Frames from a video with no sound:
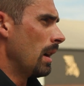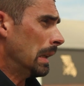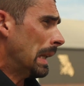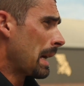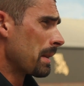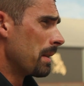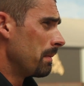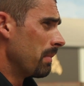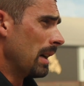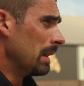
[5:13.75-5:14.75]
A lot
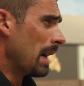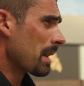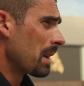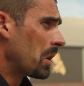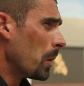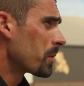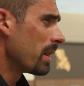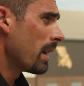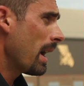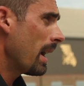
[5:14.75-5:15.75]
of the
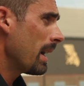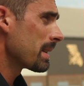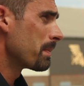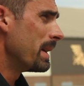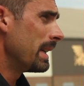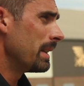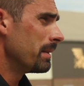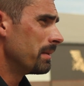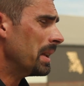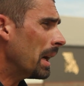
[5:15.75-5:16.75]
coaching has
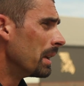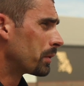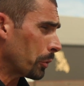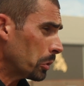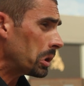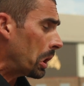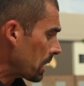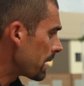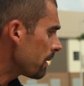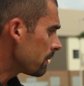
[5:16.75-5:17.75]
been done through
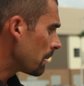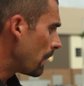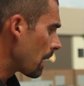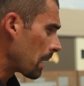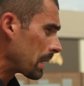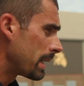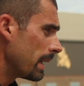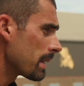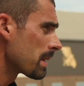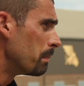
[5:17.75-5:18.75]
learning about our
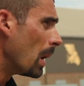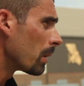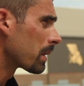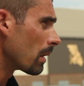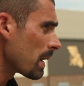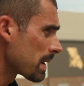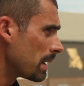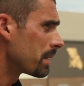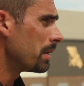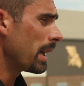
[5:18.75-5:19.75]
kids, both cross
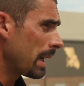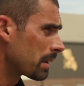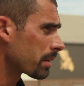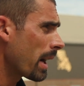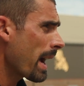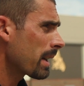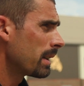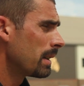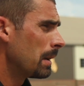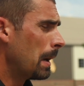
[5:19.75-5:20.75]
country and track.